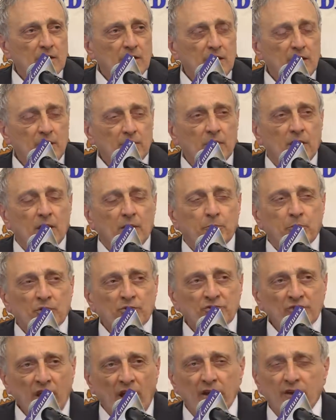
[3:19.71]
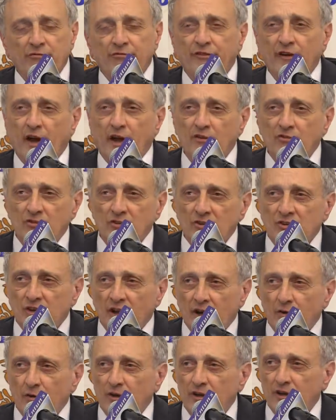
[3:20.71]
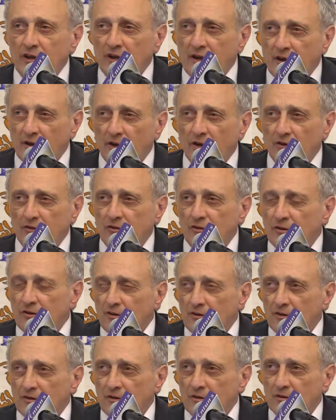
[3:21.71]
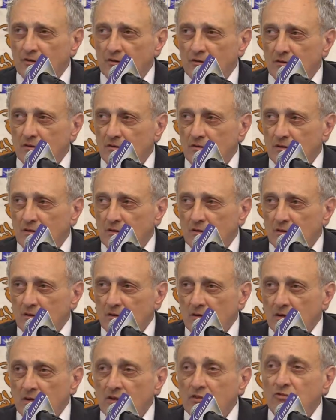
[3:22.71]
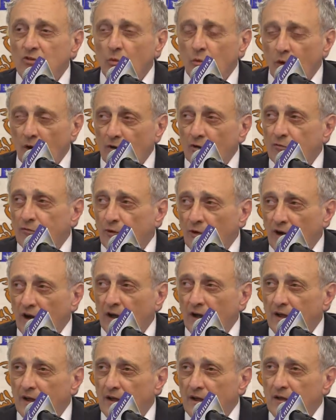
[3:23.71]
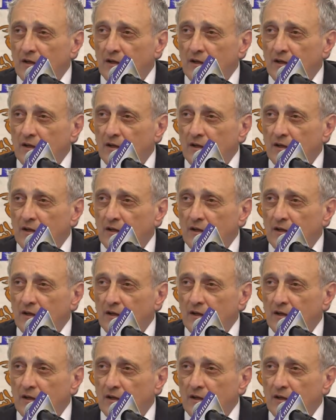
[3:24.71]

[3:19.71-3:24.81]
He personifies integrity and character. He's a wonderful guy.